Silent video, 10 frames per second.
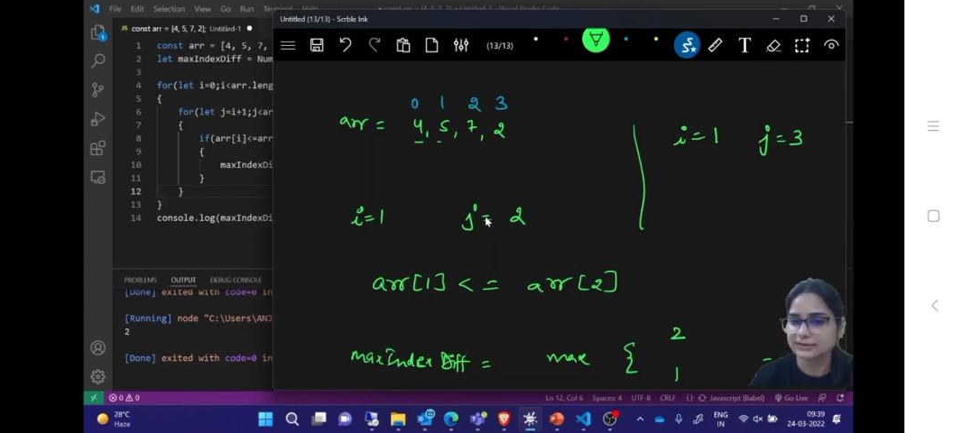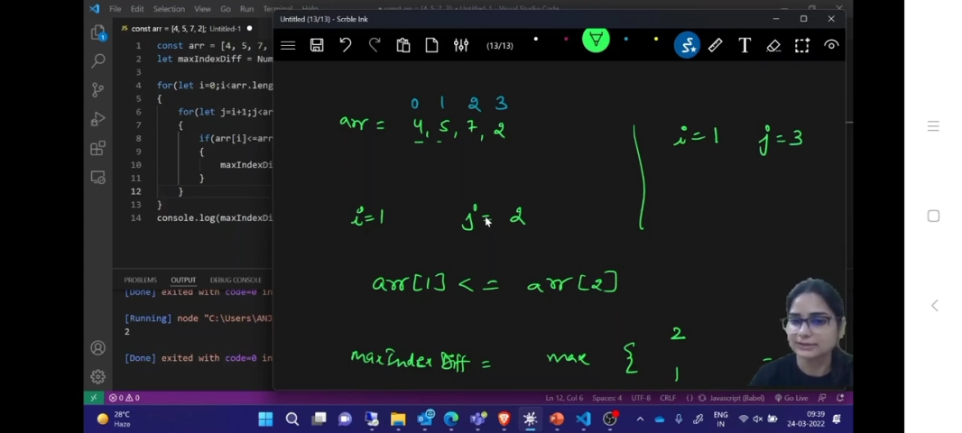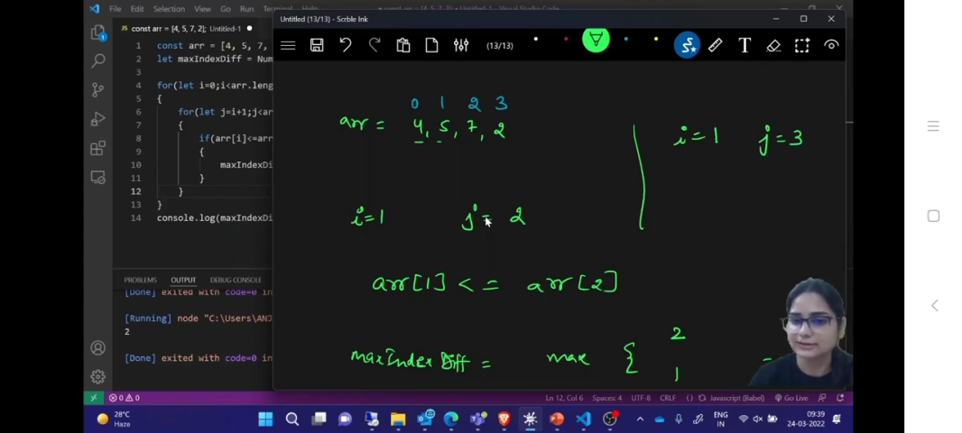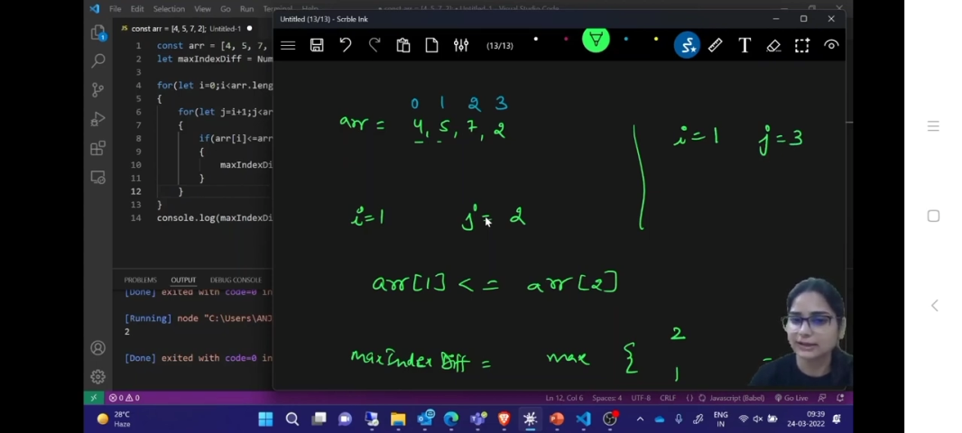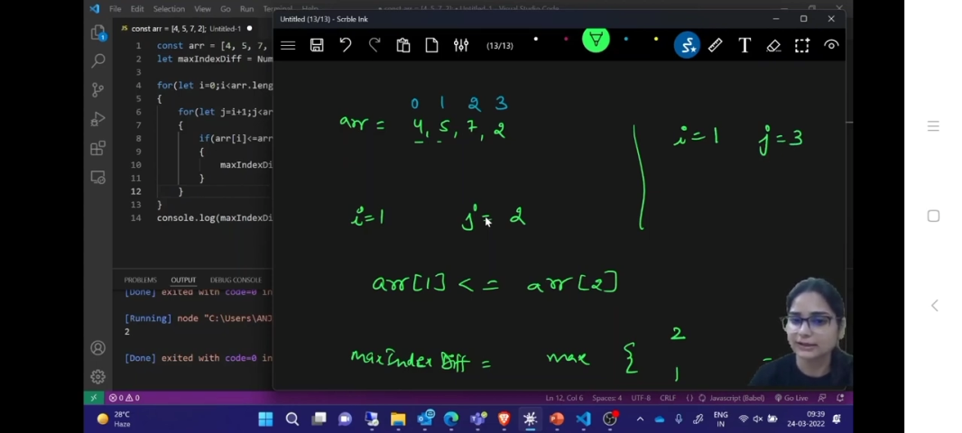Is
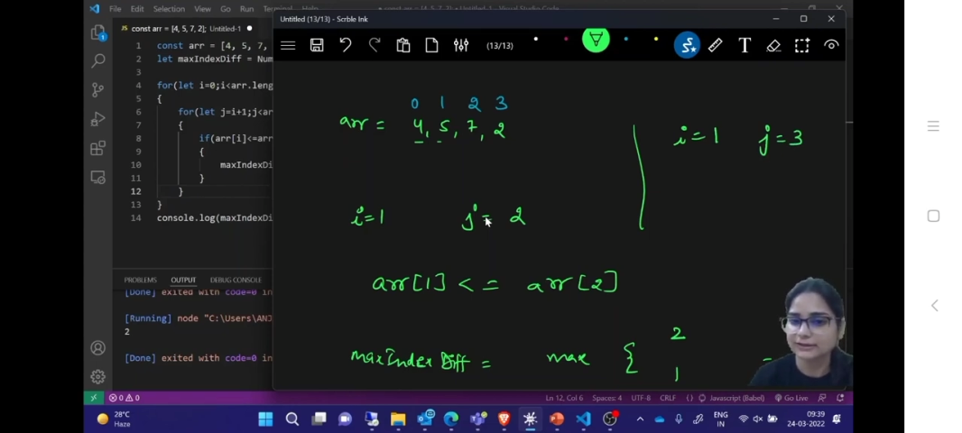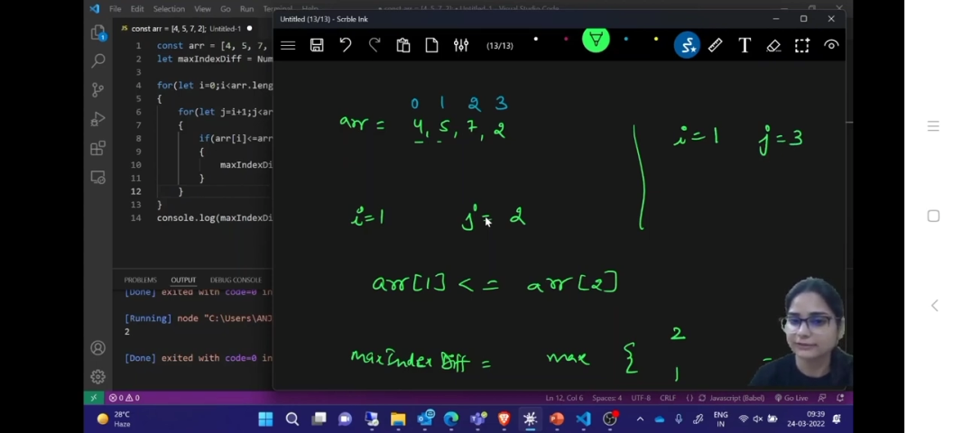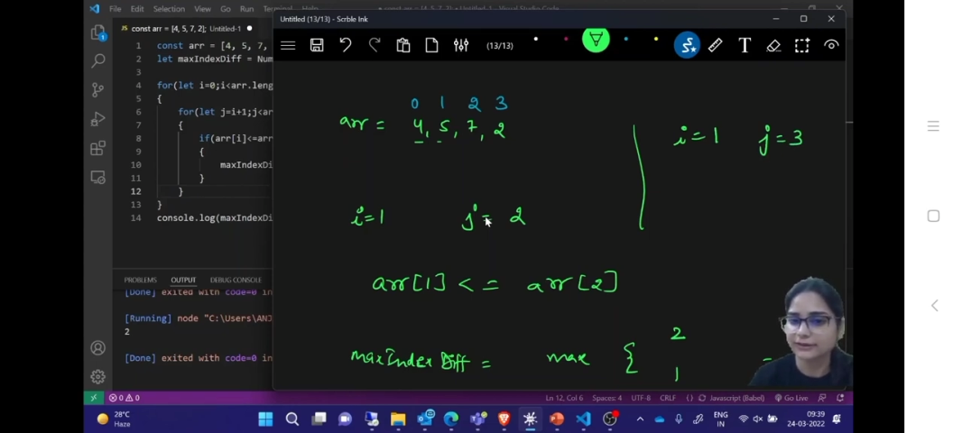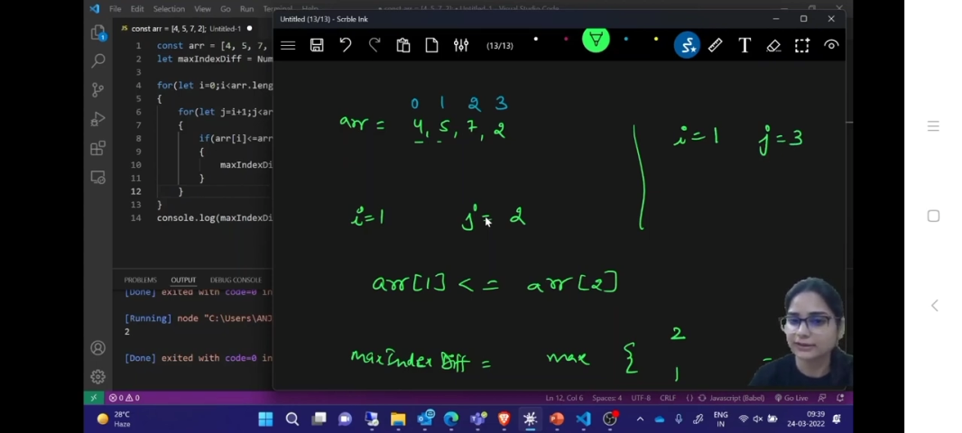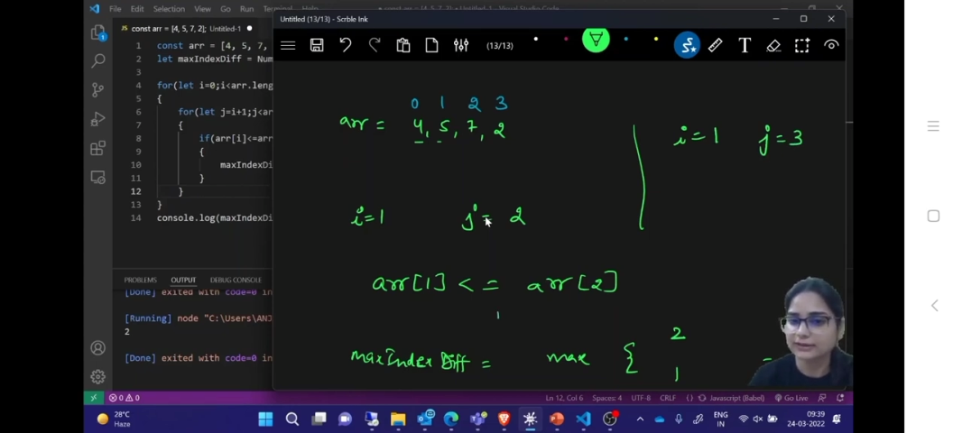this
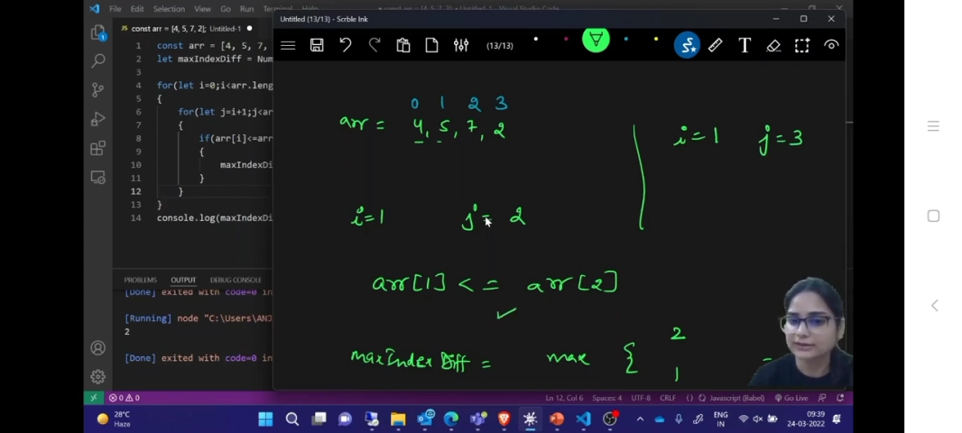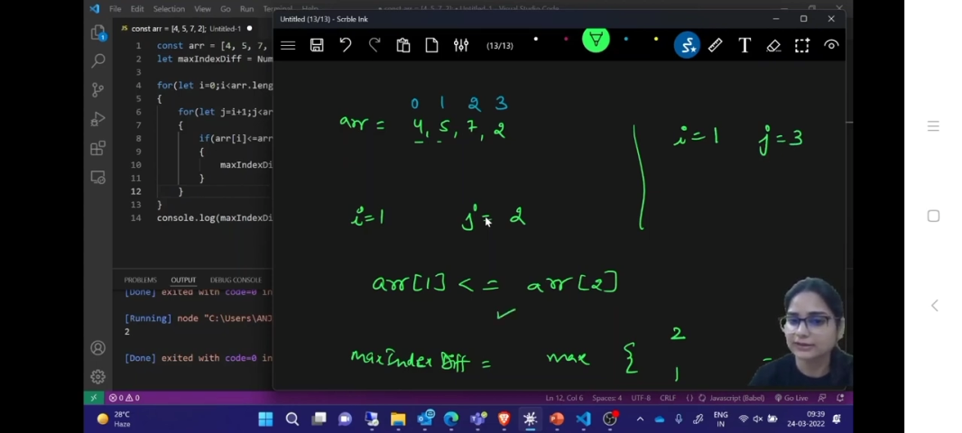satisfying this